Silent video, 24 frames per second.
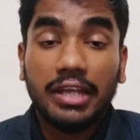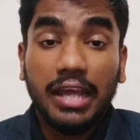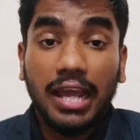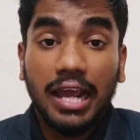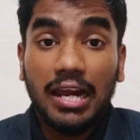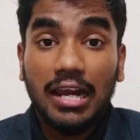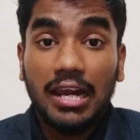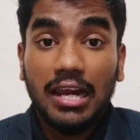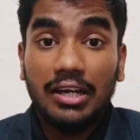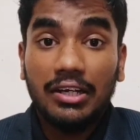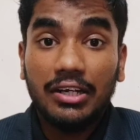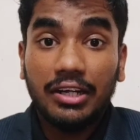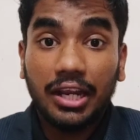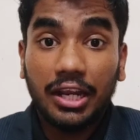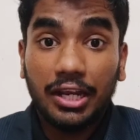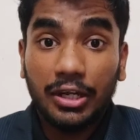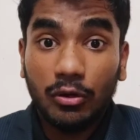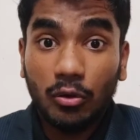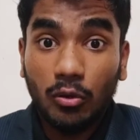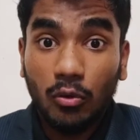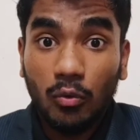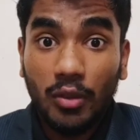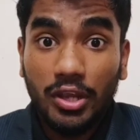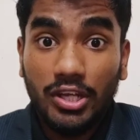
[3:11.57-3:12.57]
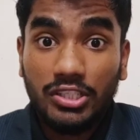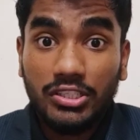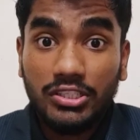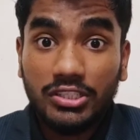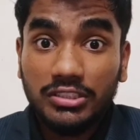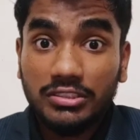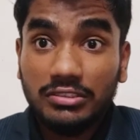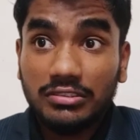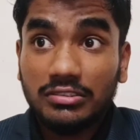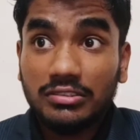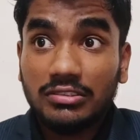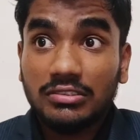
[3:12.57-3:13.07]
Talent
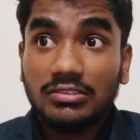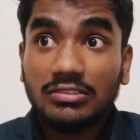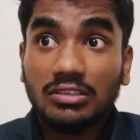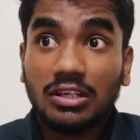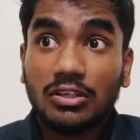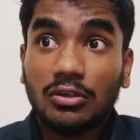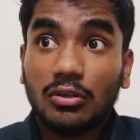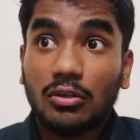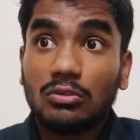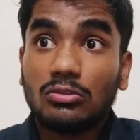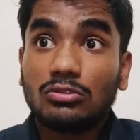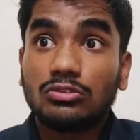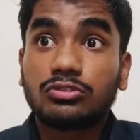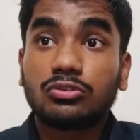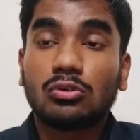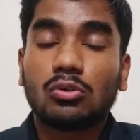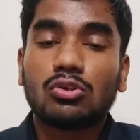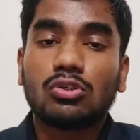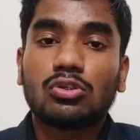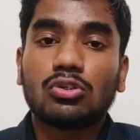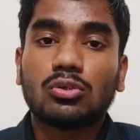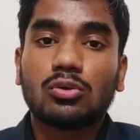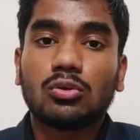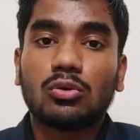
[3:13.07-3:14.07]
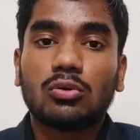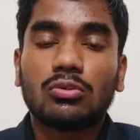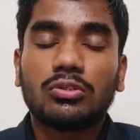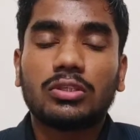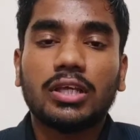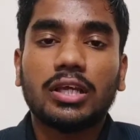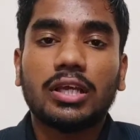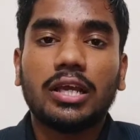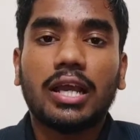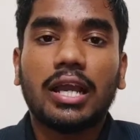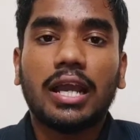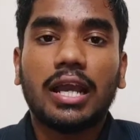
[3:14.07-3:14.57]
Innovations and also show
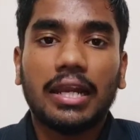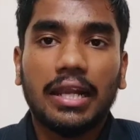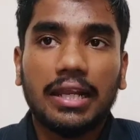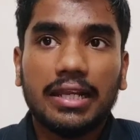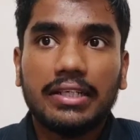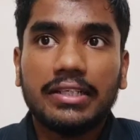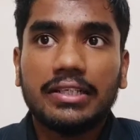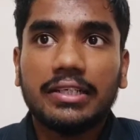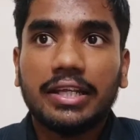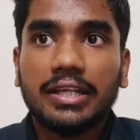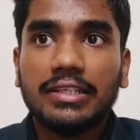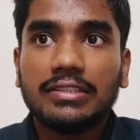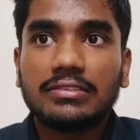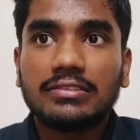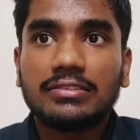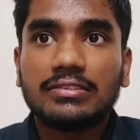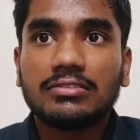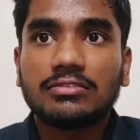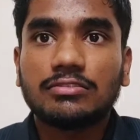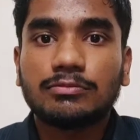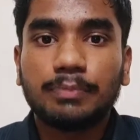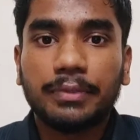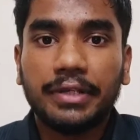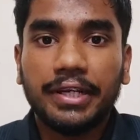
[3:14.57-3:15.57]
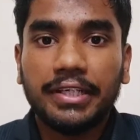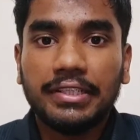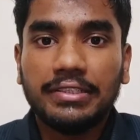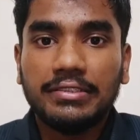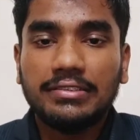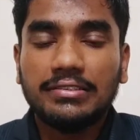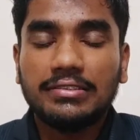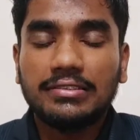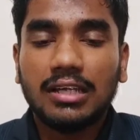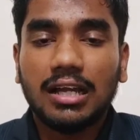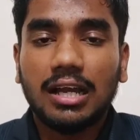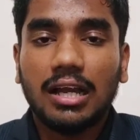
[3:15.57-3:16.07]
the collecting
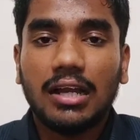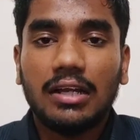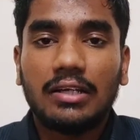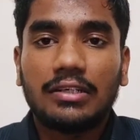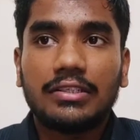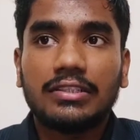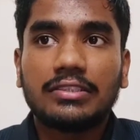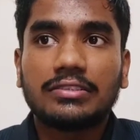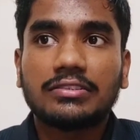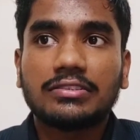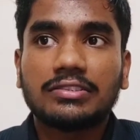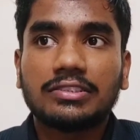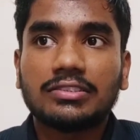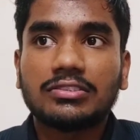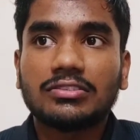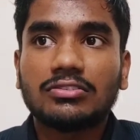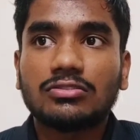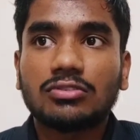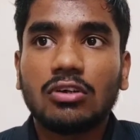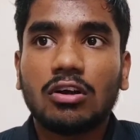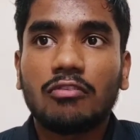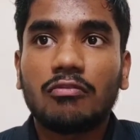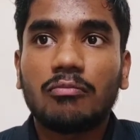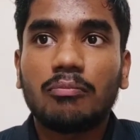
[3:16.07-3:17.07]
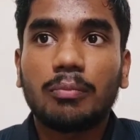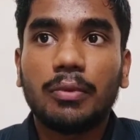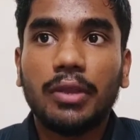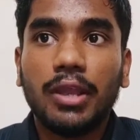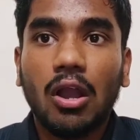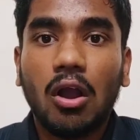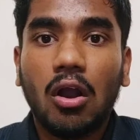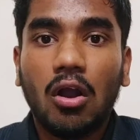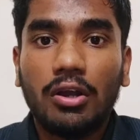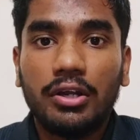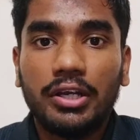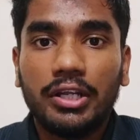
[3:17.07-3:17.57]
spirits and a sense of
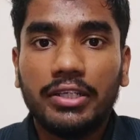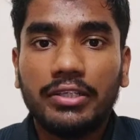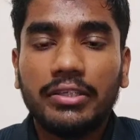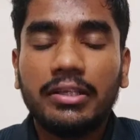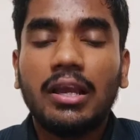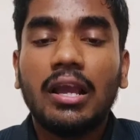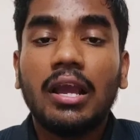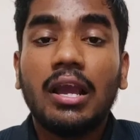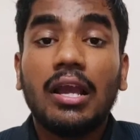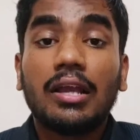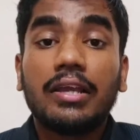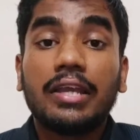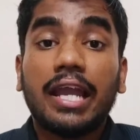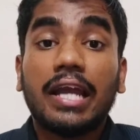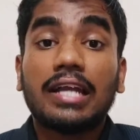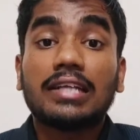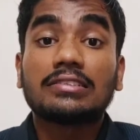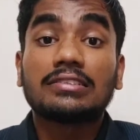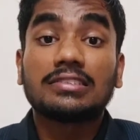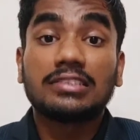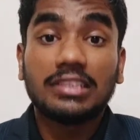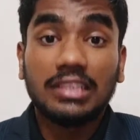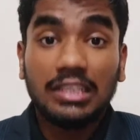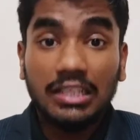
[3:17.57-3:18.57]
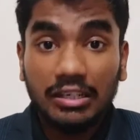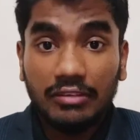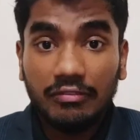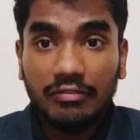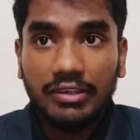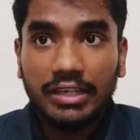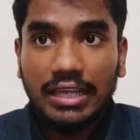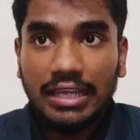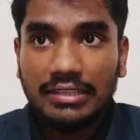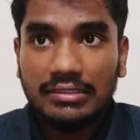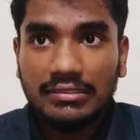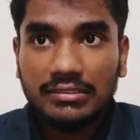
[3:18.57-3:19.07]
belonging can
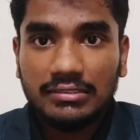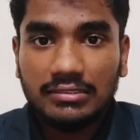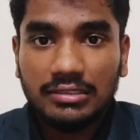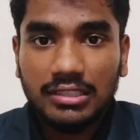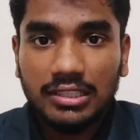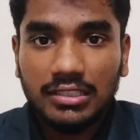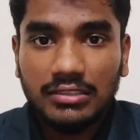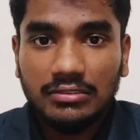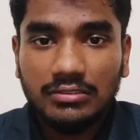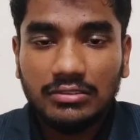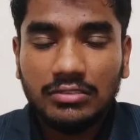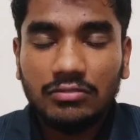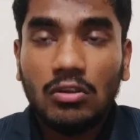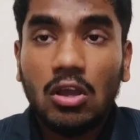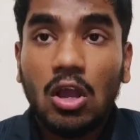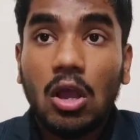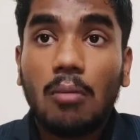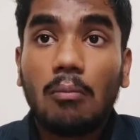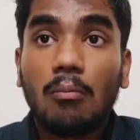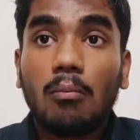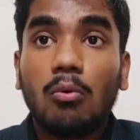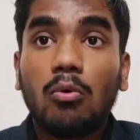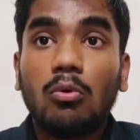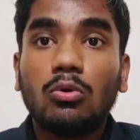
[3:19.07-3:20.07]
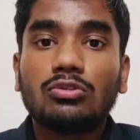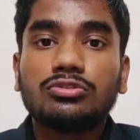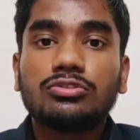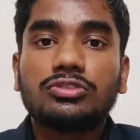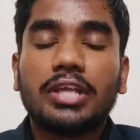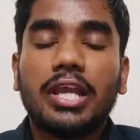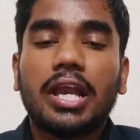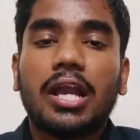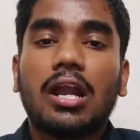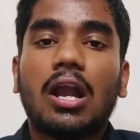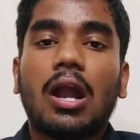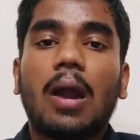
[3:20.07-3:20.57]
significantly boost
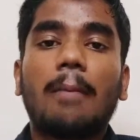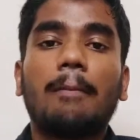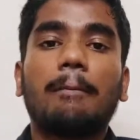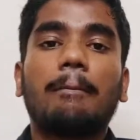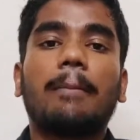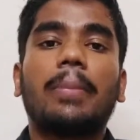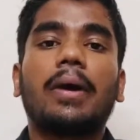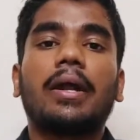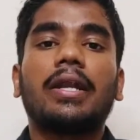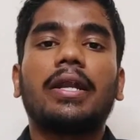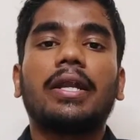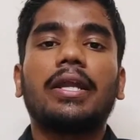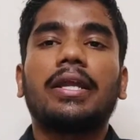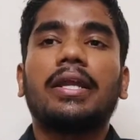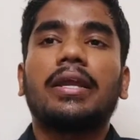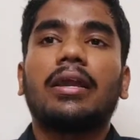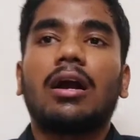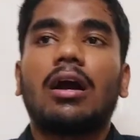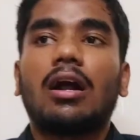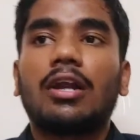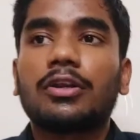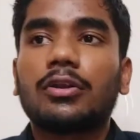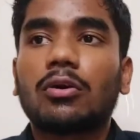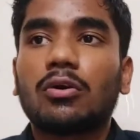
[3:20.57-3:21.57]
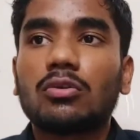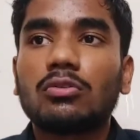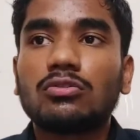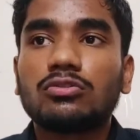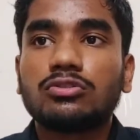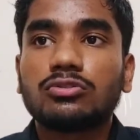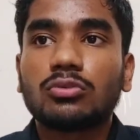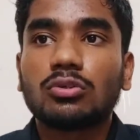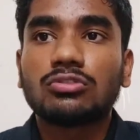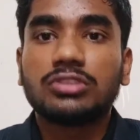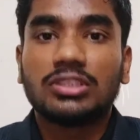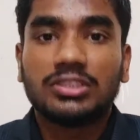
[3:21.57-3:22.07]
a company and
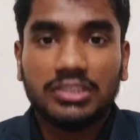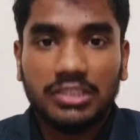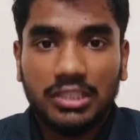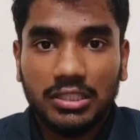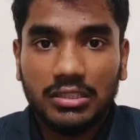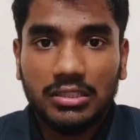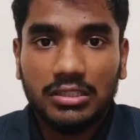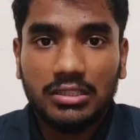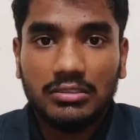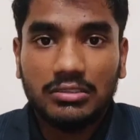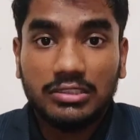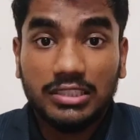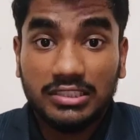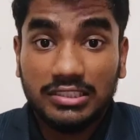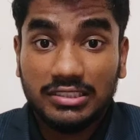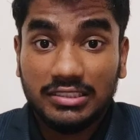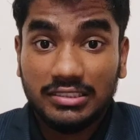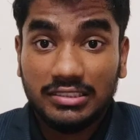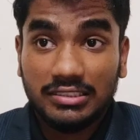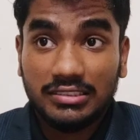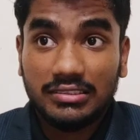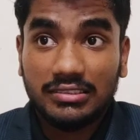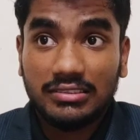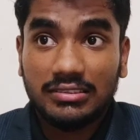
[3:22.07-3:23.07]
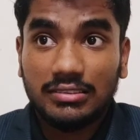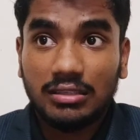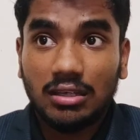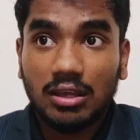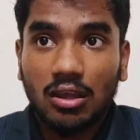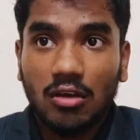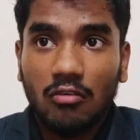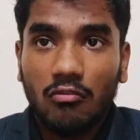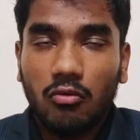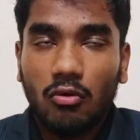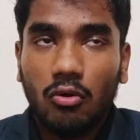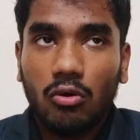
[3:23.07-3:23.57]
also success
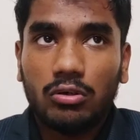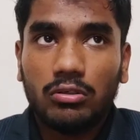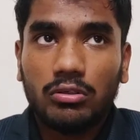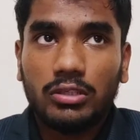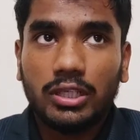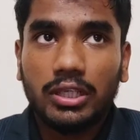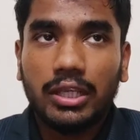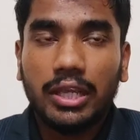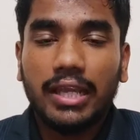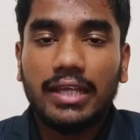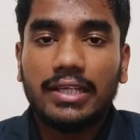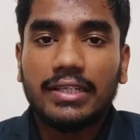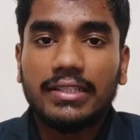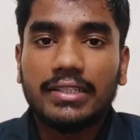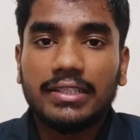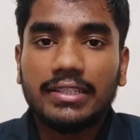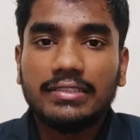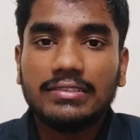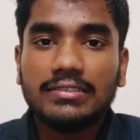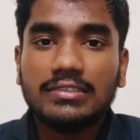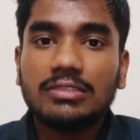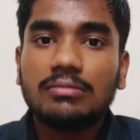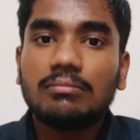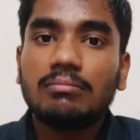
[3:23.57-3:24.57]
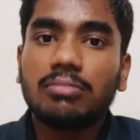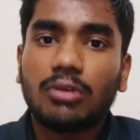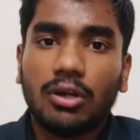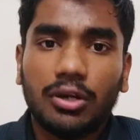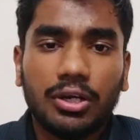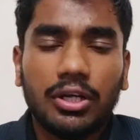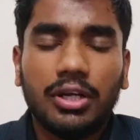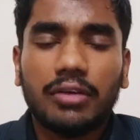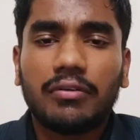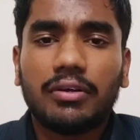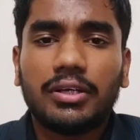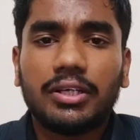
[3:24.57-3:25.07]
for increasing
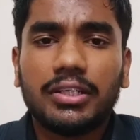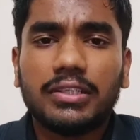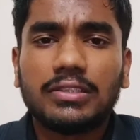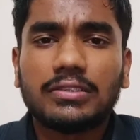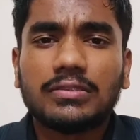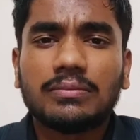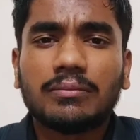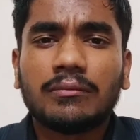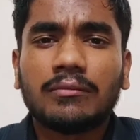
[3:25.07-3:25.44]
productivity.